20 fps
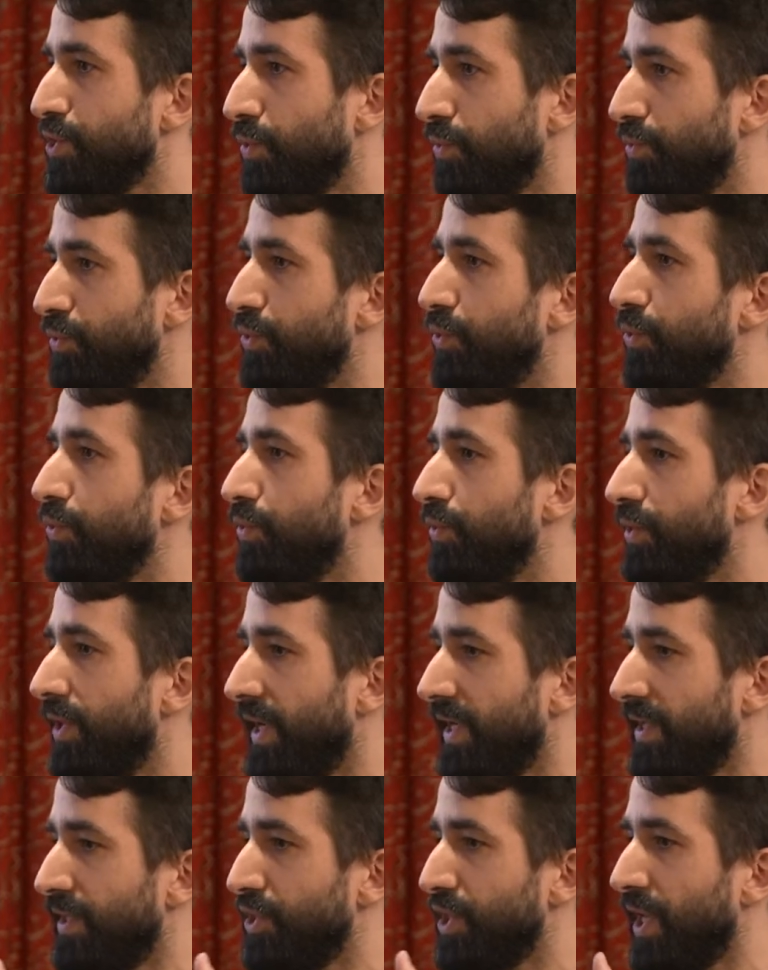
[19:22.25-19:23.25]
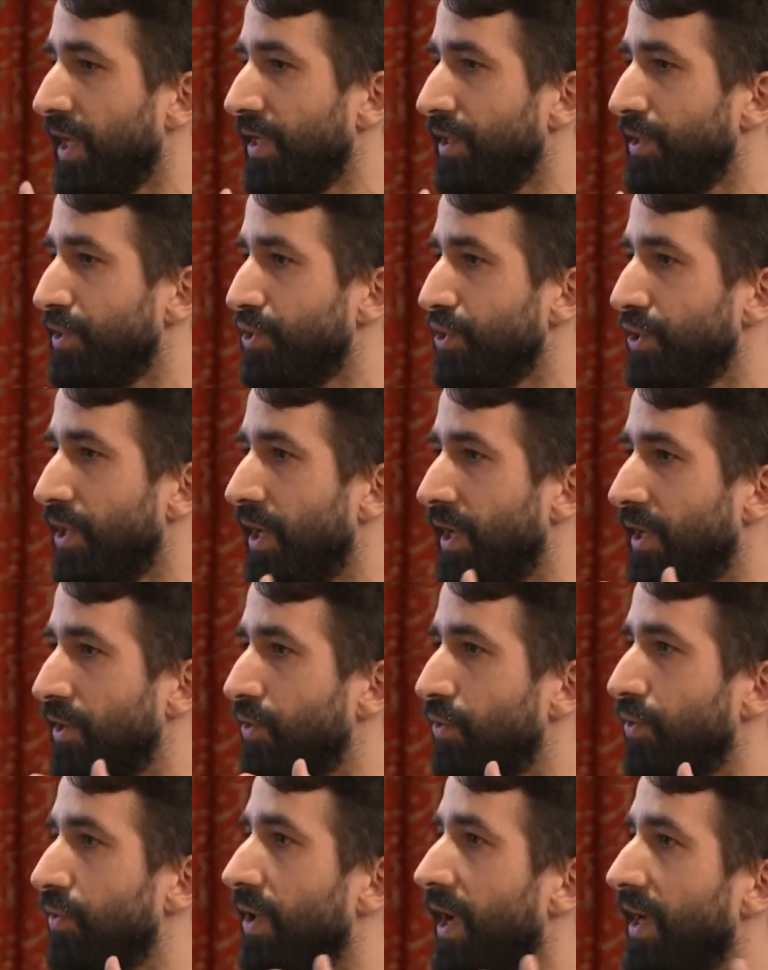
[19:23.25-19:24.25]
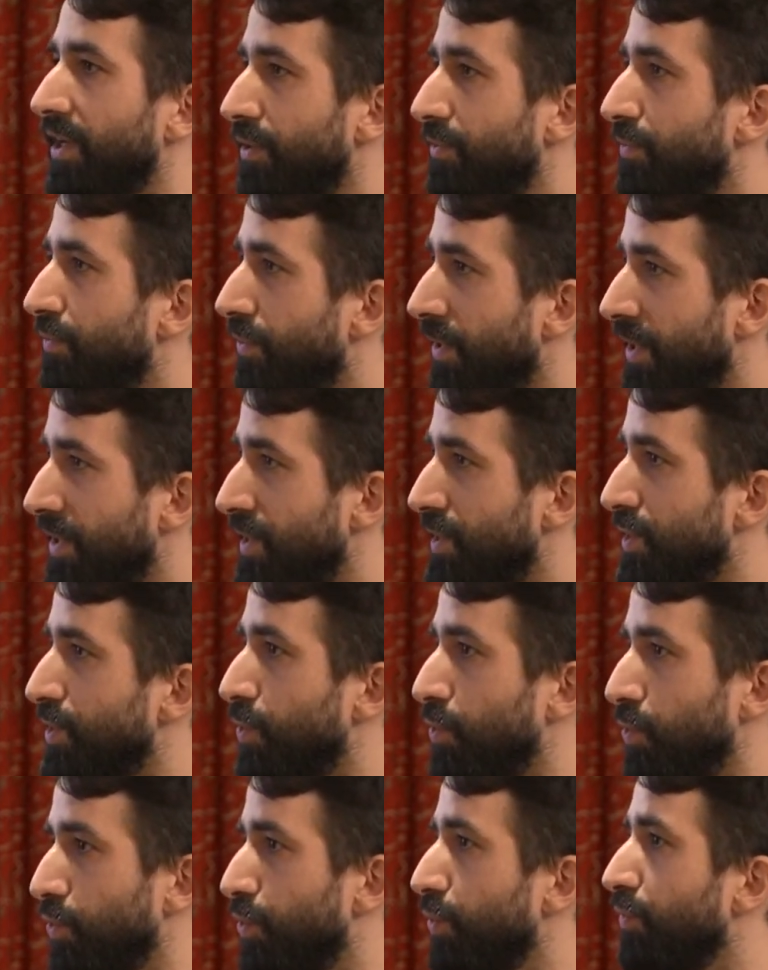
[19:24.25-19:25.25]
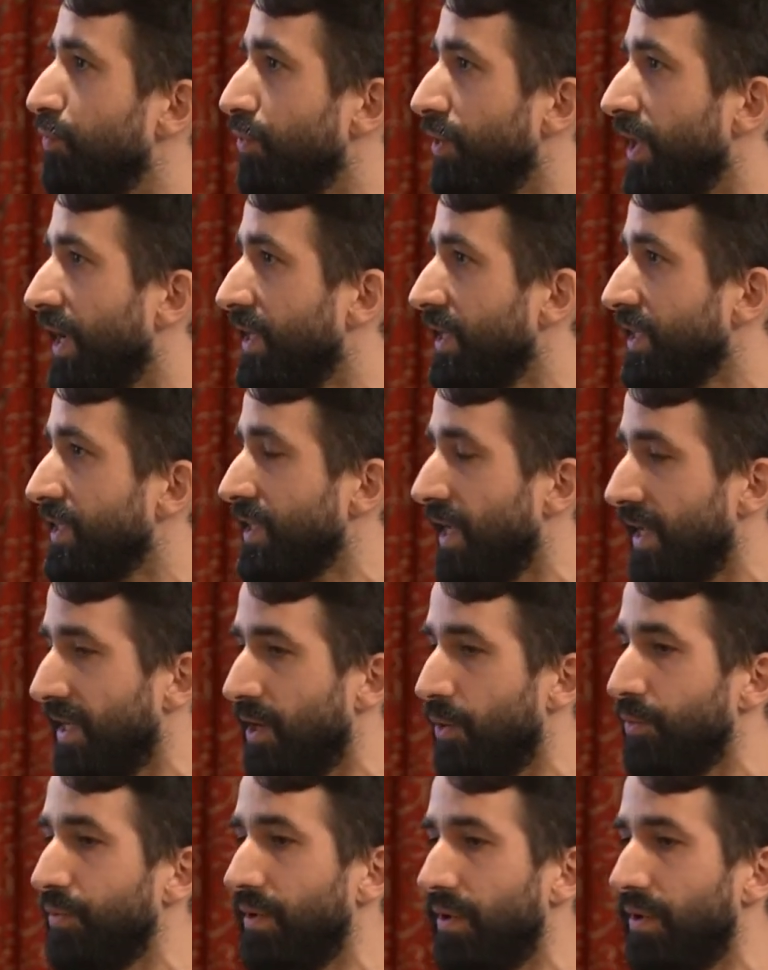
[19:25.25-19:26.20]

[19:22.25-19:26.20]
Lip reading: so you can challenge your other friends who do Freeletics, and